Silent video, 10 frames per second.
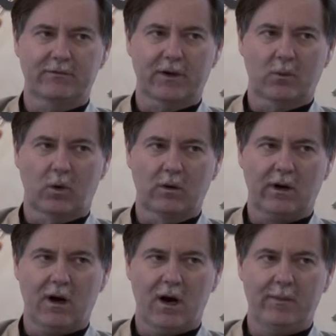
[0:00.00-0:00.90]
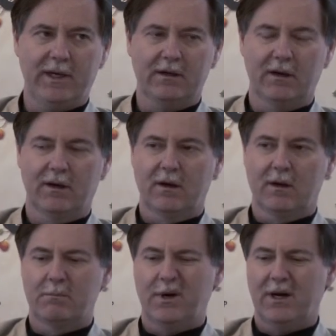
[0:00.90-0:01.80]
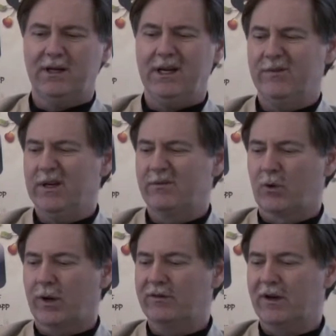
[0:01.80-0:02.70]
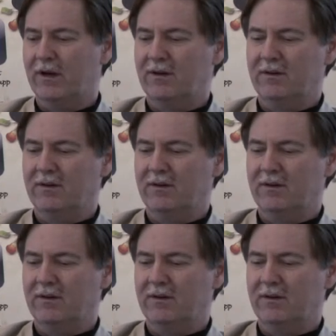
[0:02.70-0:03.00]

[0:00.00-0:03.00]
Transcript: for the world economy. But even if Greece